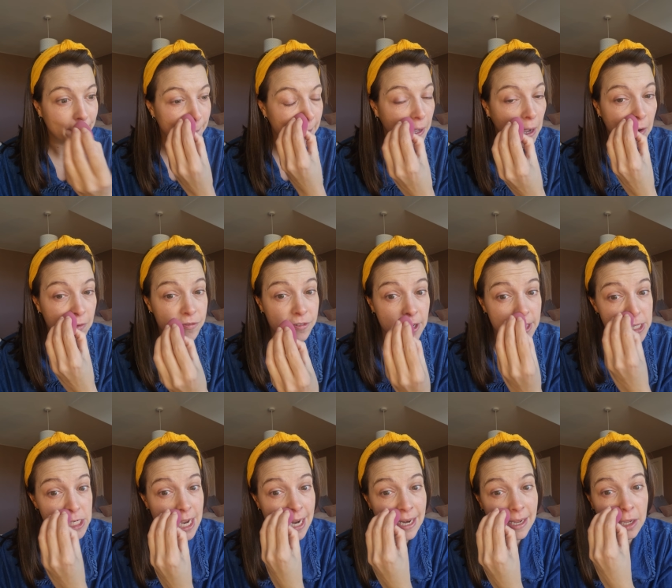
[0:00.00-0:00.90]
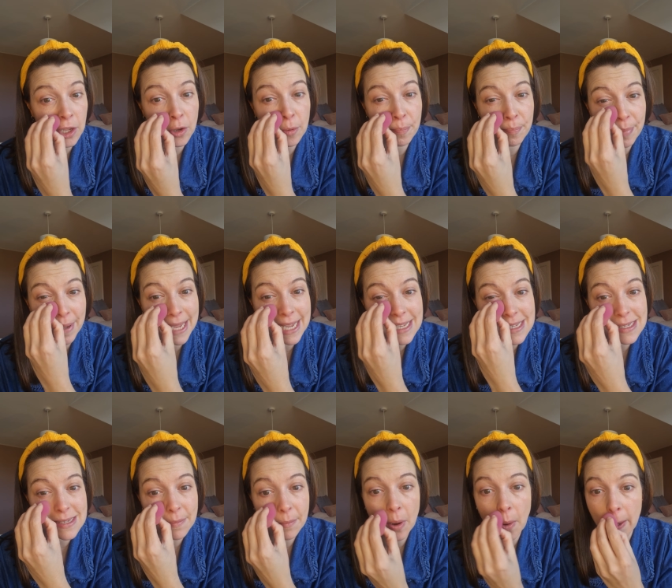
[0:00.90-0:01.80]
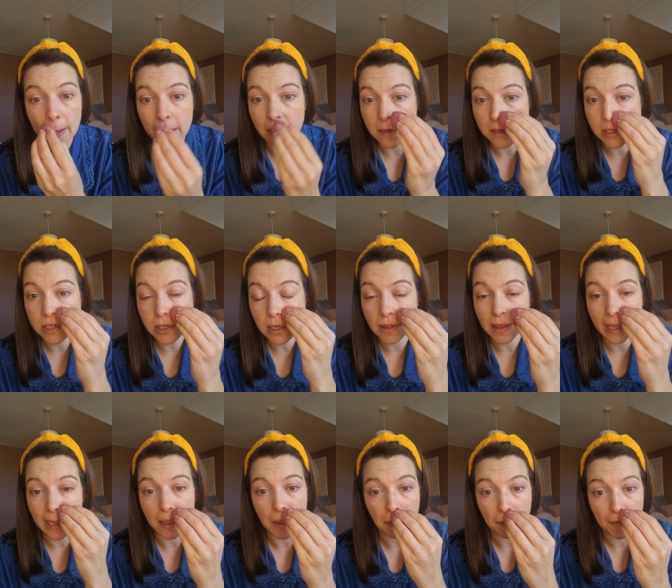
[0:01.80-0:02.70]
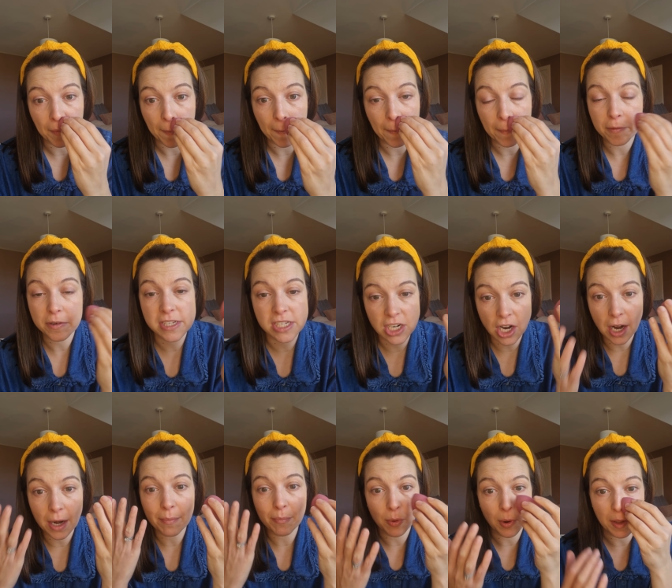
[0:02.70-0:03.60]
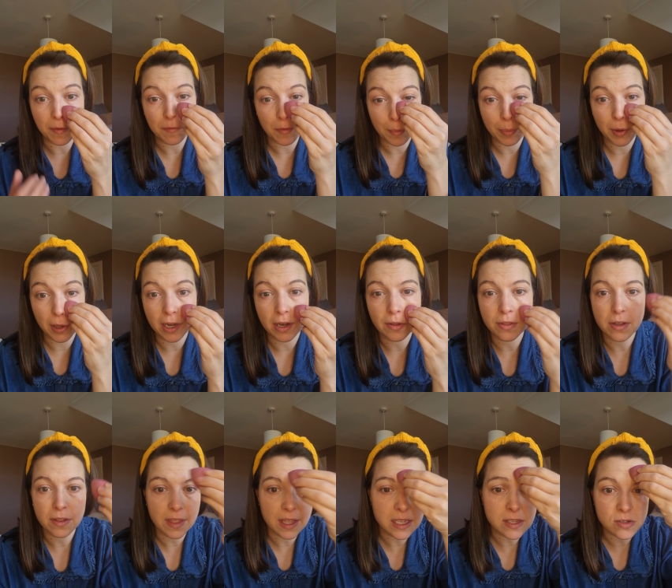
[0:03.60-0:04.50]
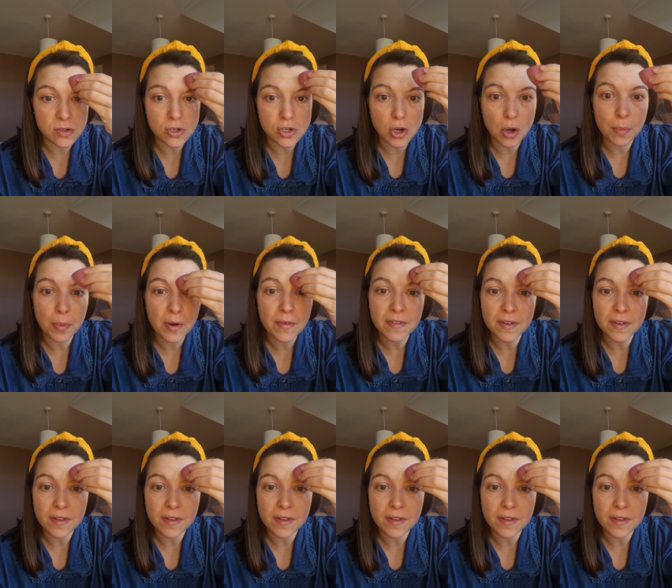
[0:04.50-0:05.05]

coverage and a good base point under, like, starting point for putting other things on top of.